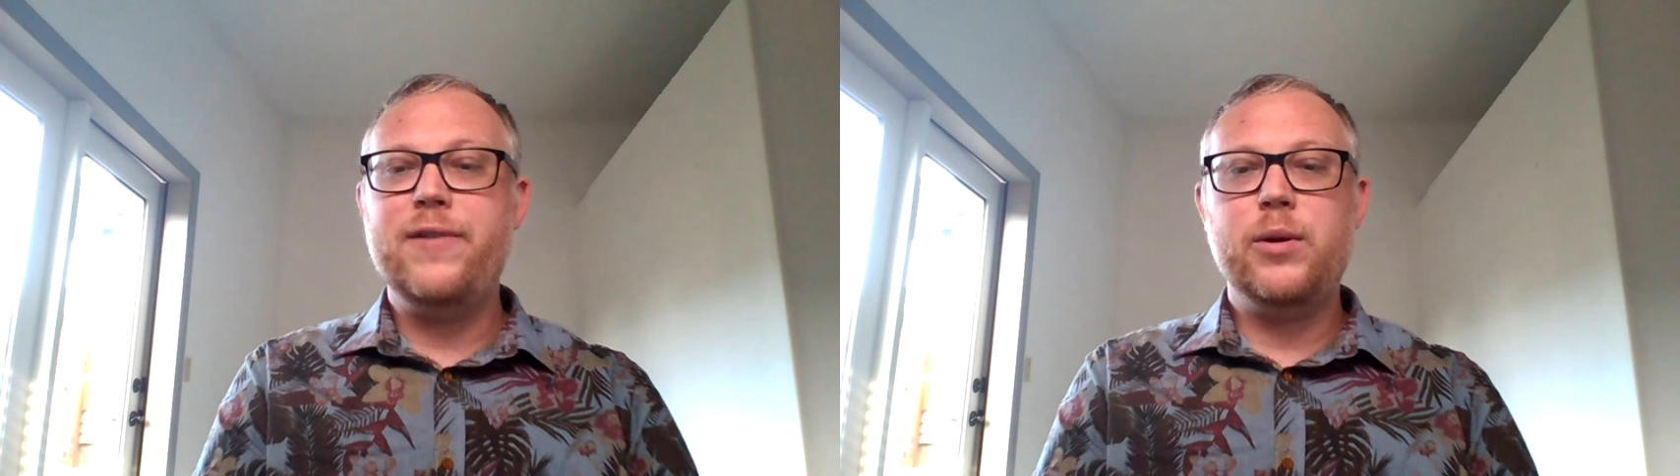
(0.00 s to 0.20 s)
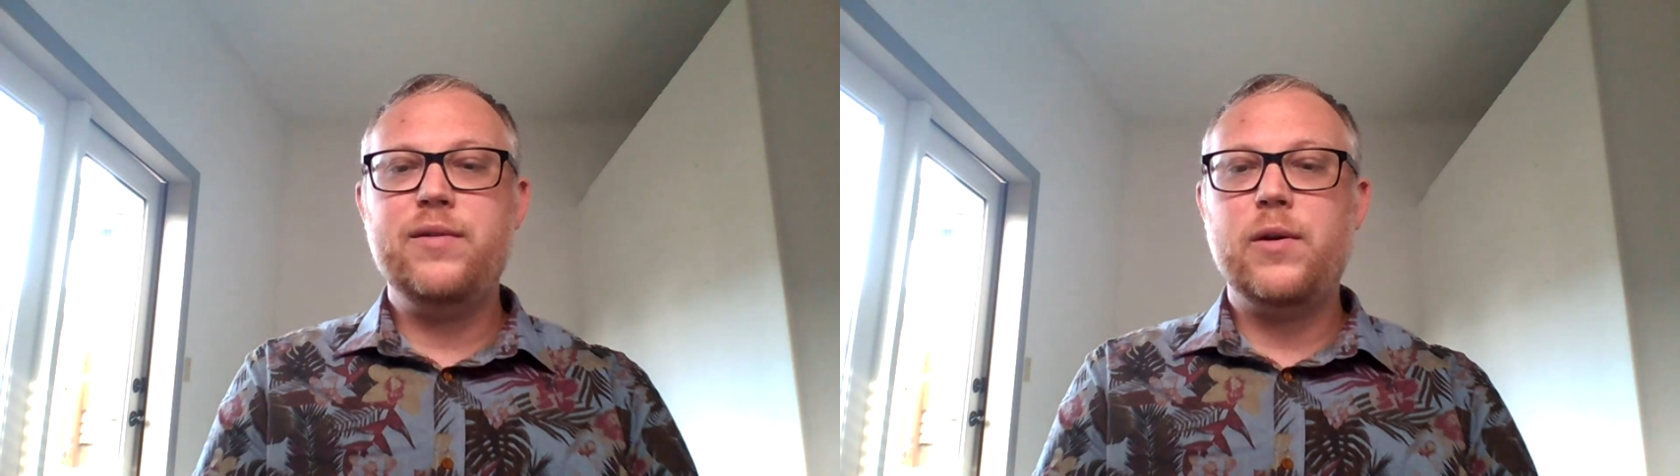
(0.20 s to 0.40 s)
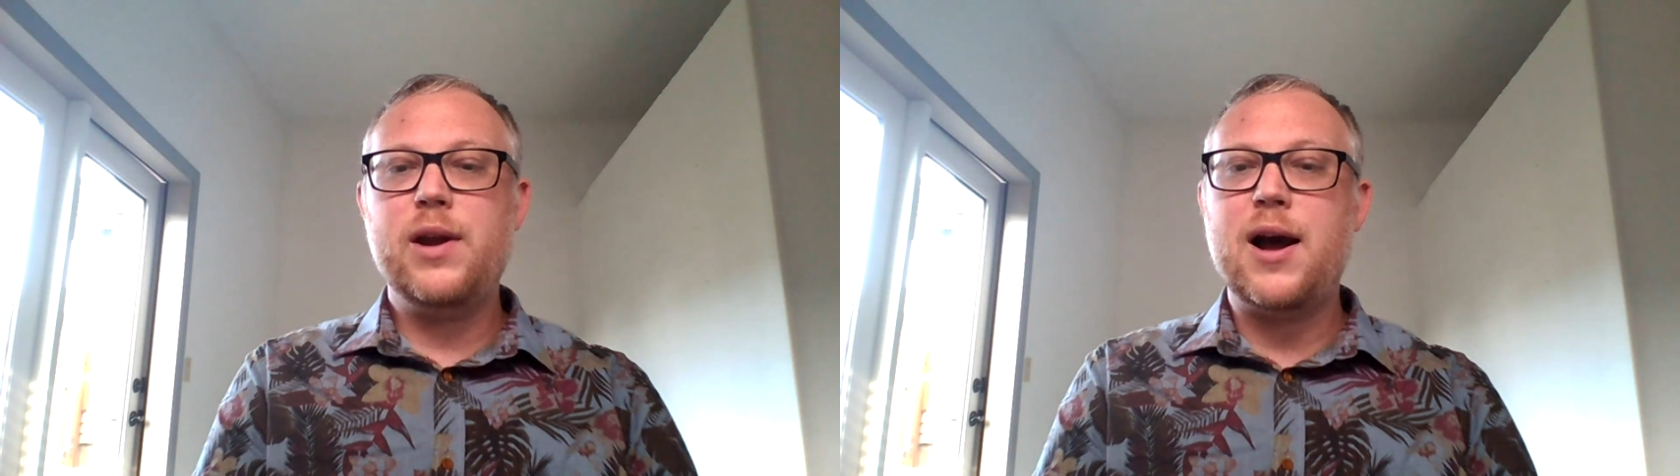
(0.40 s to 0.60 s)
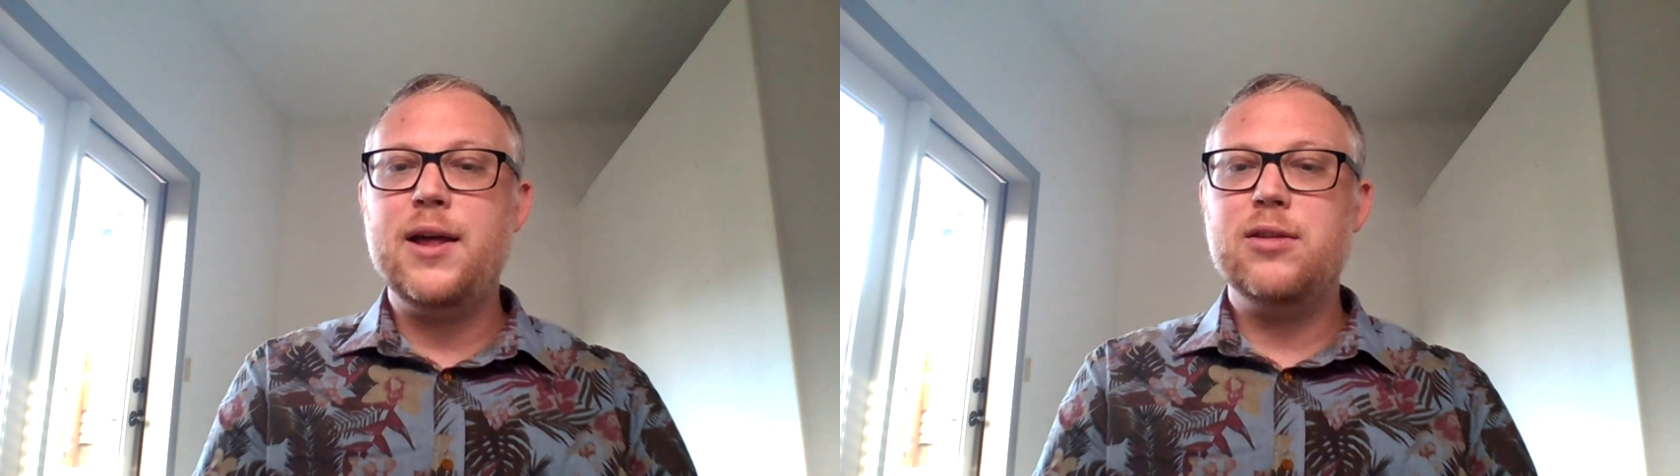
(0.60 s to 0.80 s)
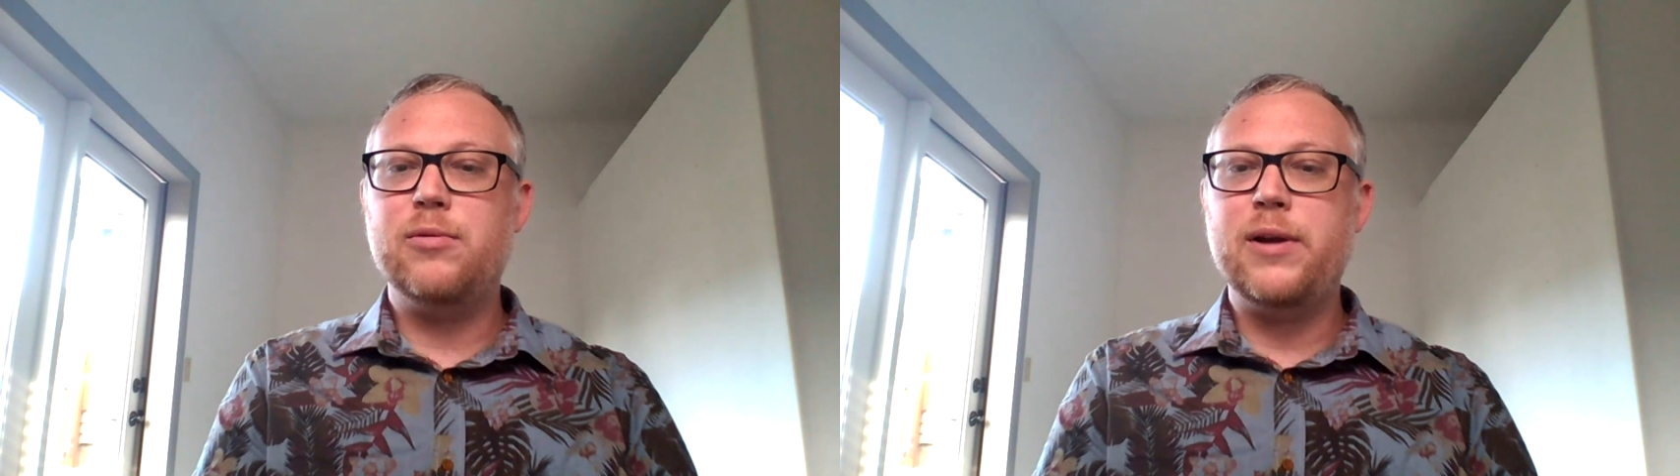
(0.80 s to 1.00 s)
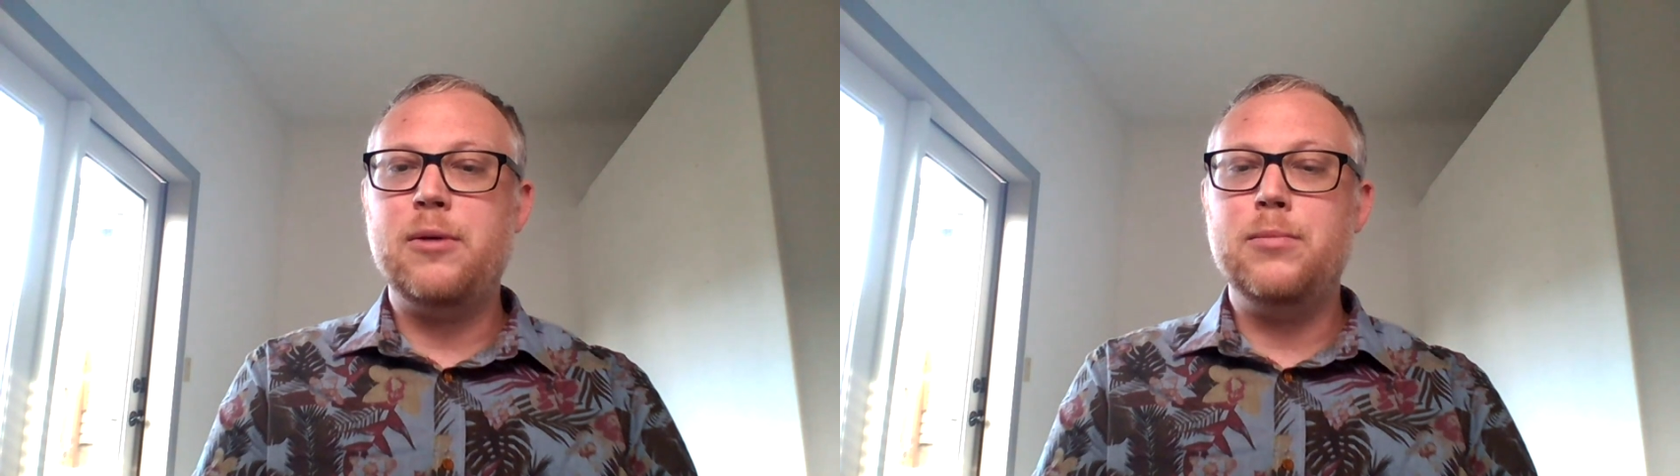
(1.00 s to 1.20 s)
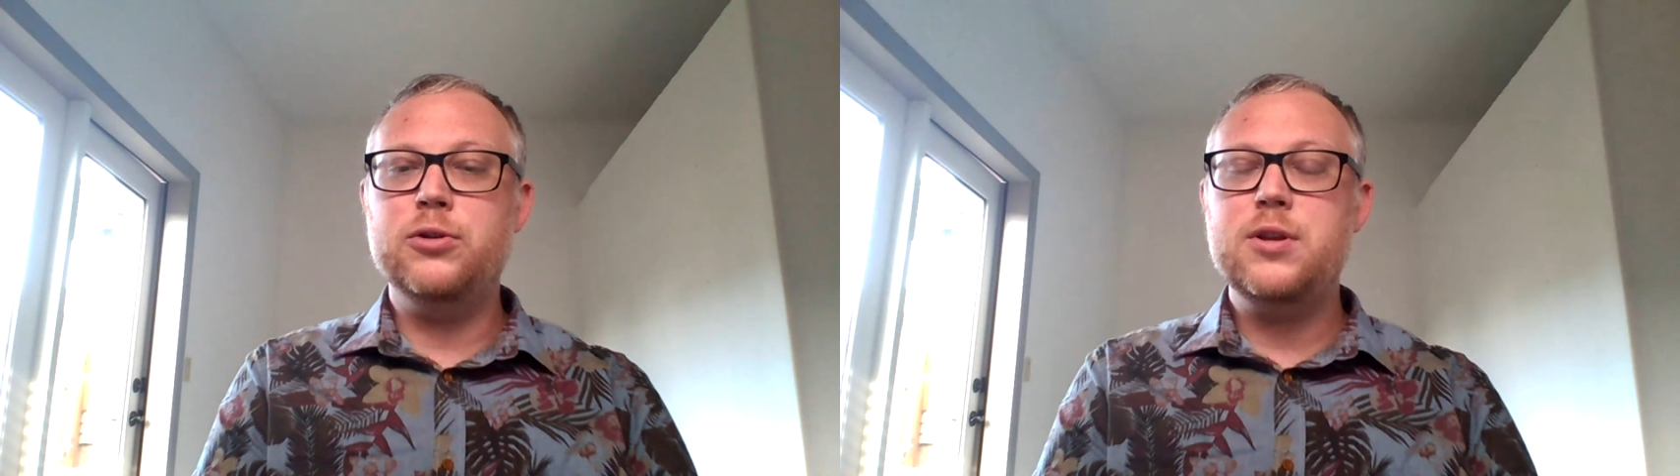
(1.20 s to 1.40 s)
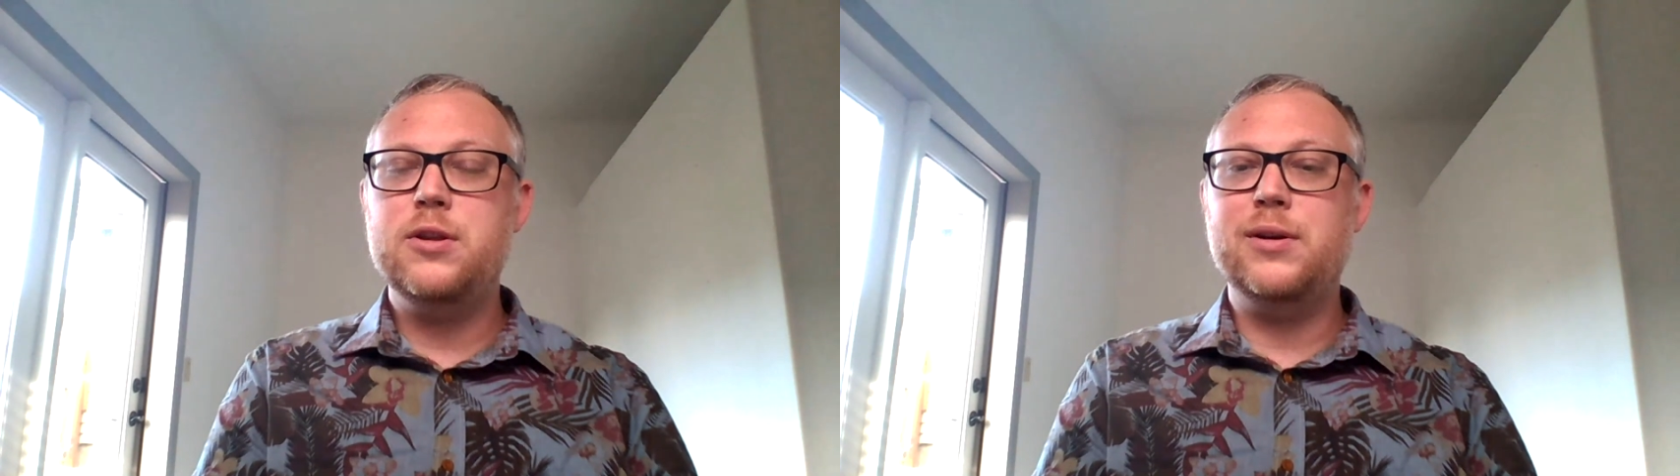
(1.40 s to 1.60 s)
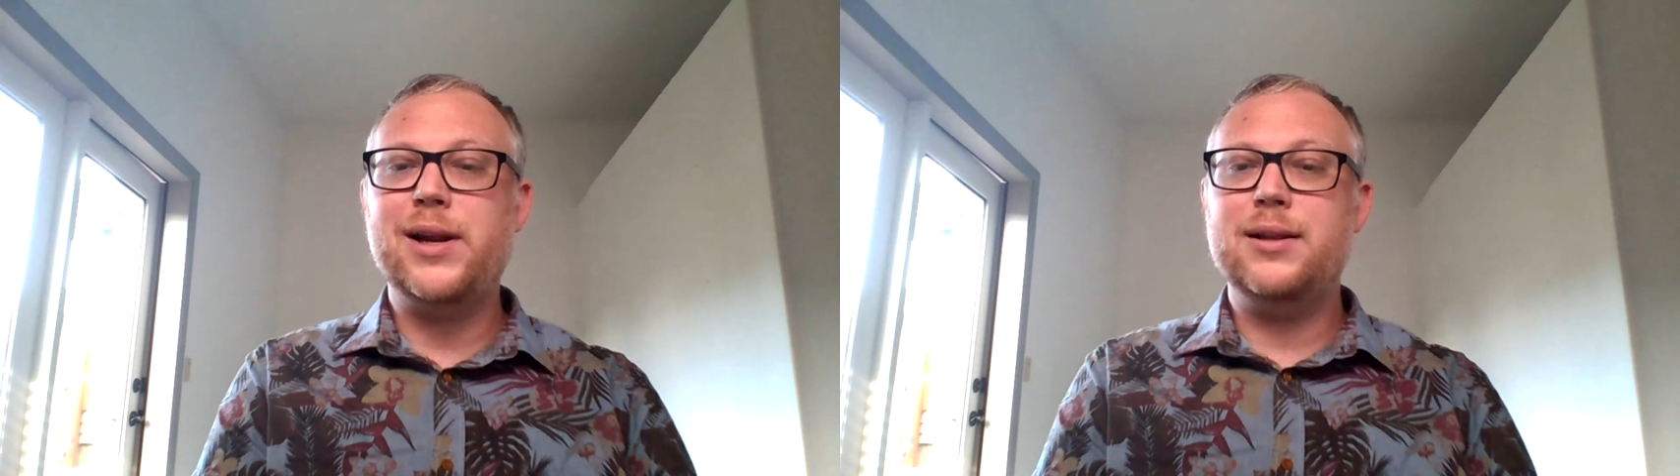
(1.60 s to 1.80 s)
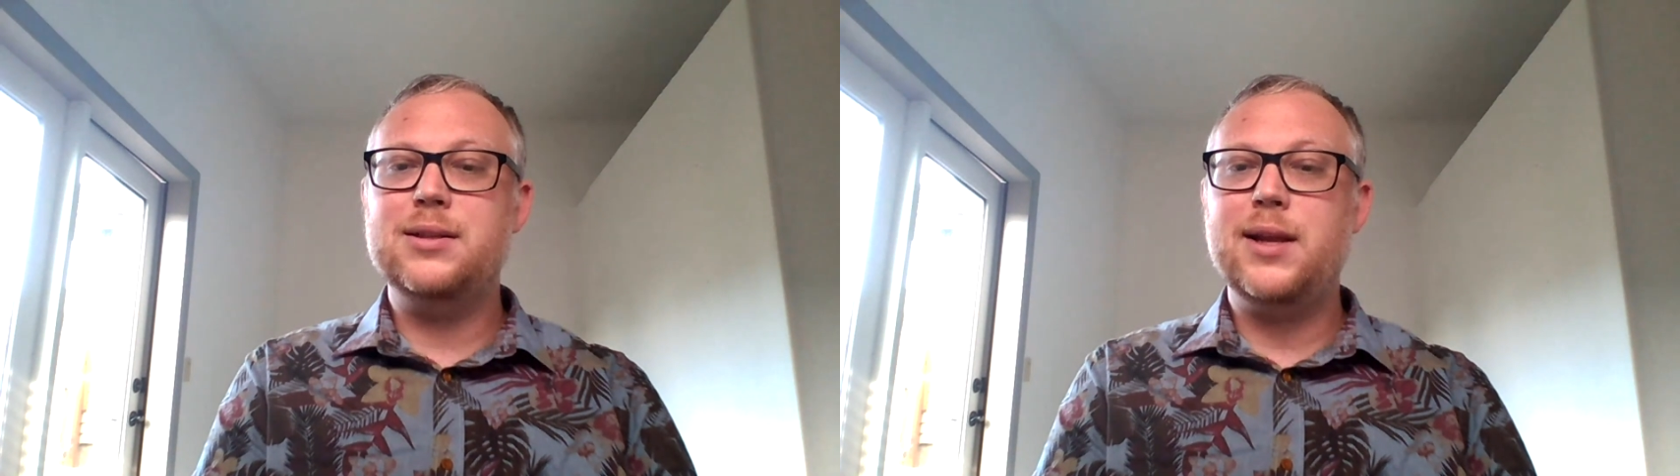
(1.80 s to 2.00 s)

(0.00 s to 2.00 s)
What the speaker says: very, very hot throughout most of the United